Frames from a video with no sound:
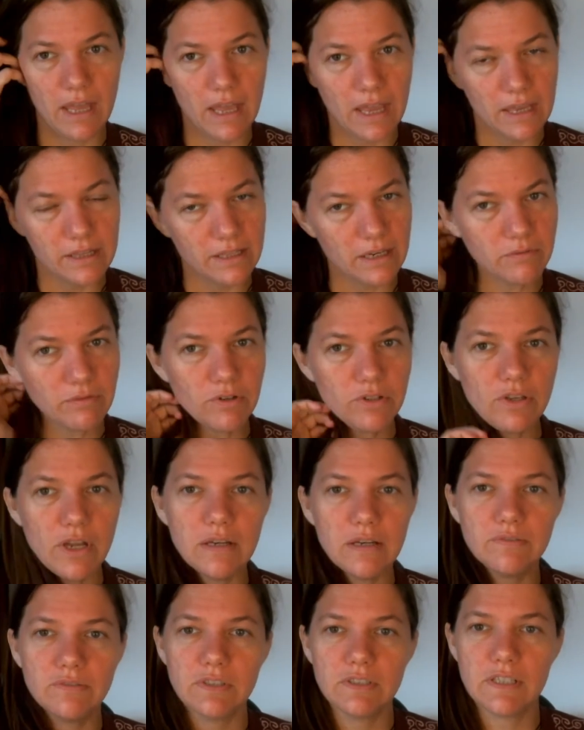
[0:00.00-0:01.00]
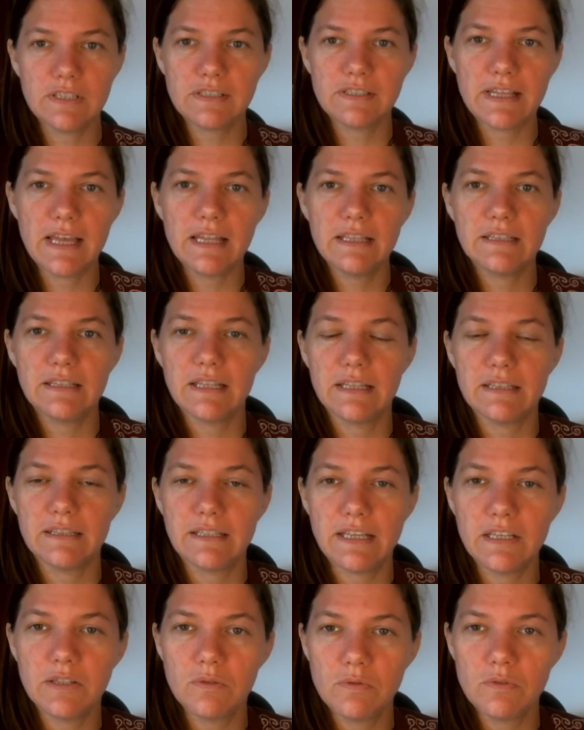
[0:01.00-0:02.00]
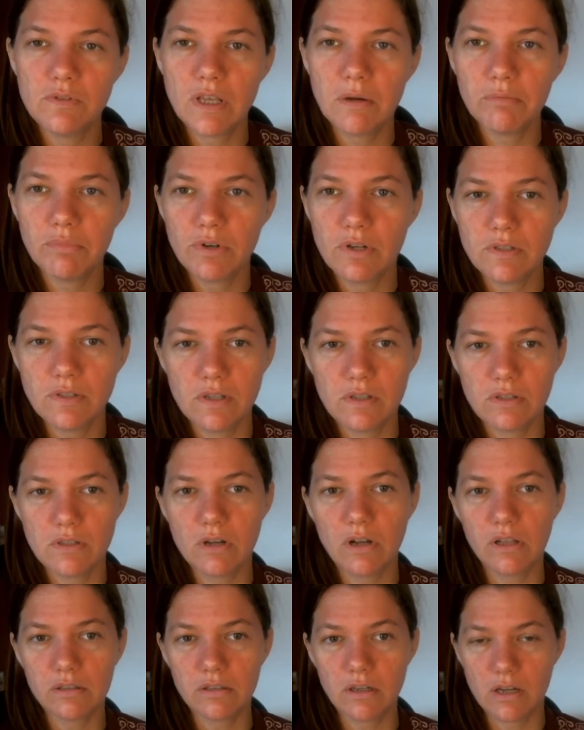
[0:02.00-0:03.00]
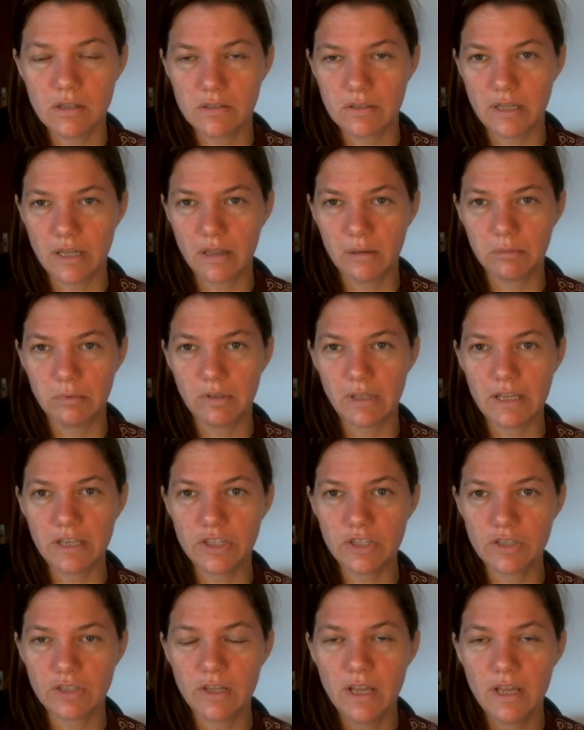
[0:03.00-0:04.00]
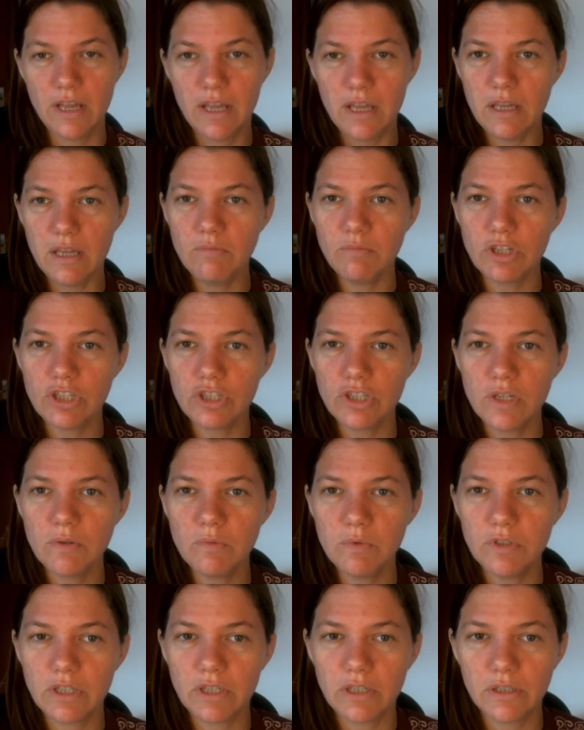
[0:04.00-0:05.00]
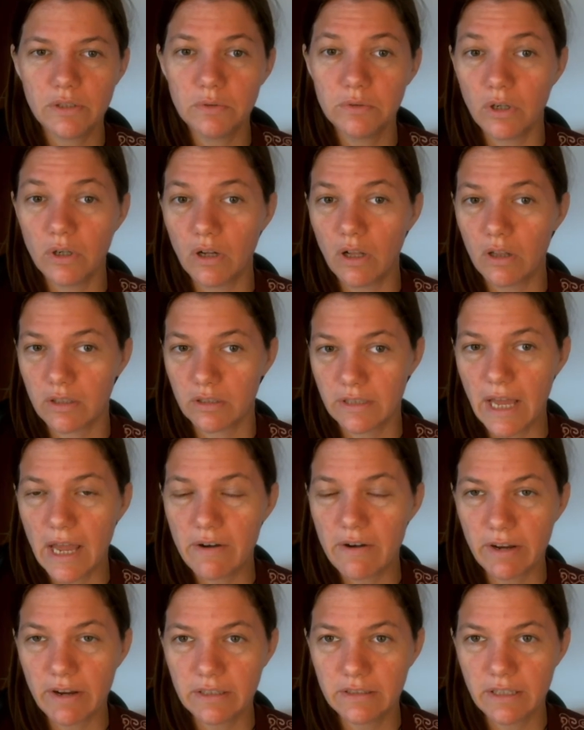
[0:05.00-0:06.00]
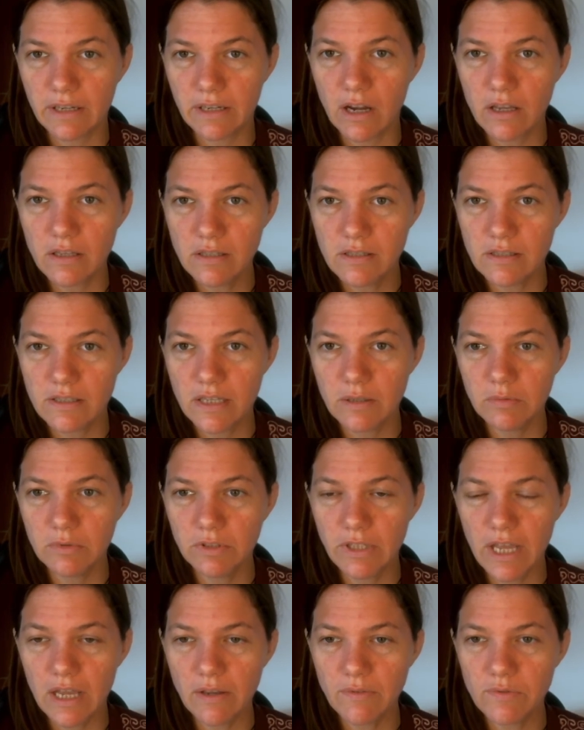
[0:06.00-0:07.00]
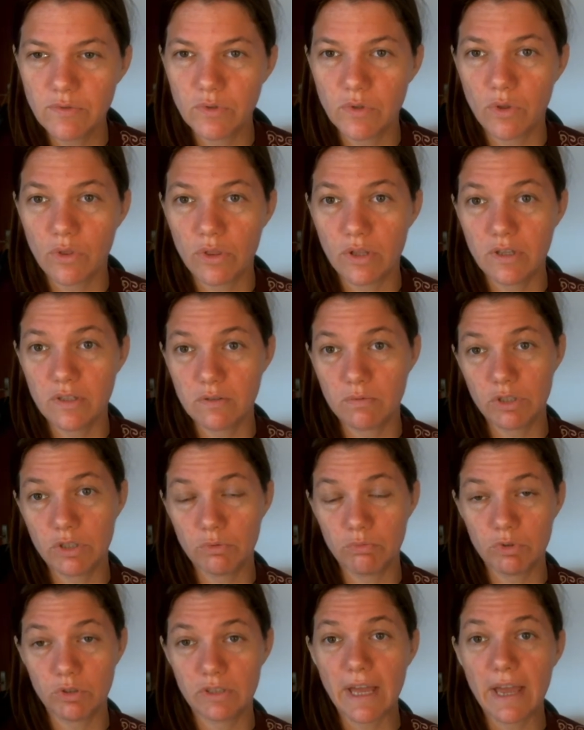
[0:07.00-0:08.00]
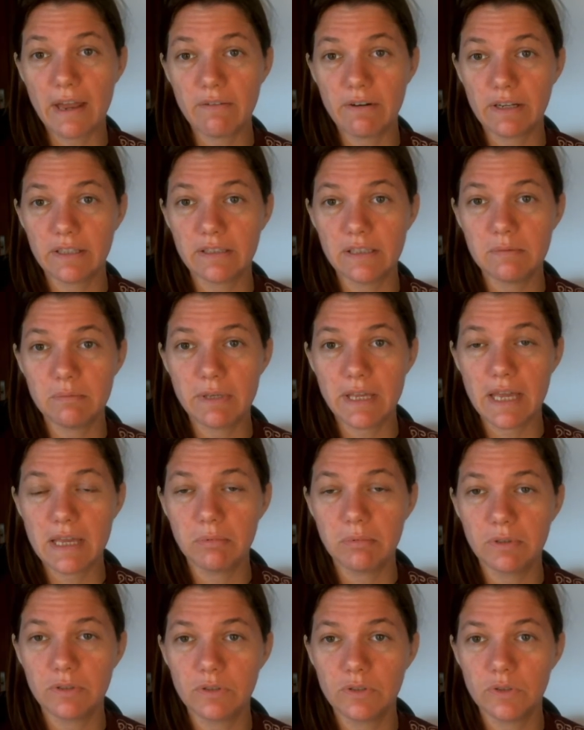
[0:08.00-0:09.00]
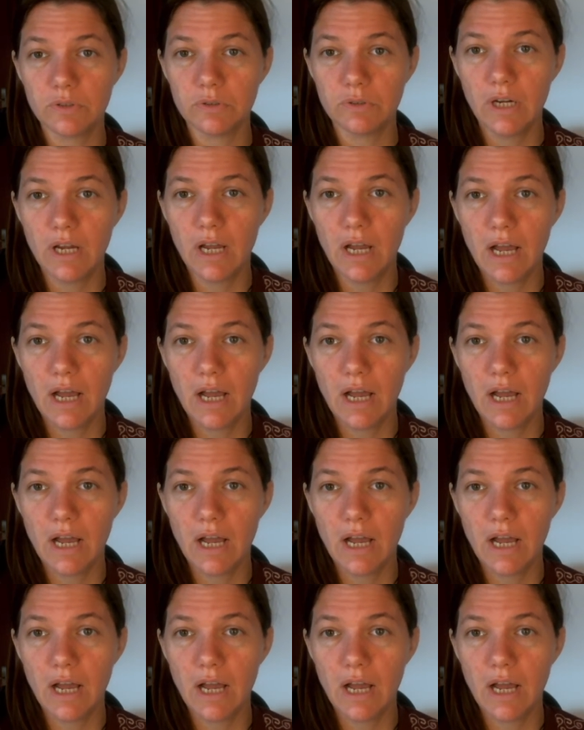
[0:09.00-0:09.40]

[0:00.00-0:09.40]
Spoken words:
And therefore you have to understand that they do some process called cost calculation, in which they would include all the direct costs they would have, so things which would directly be able to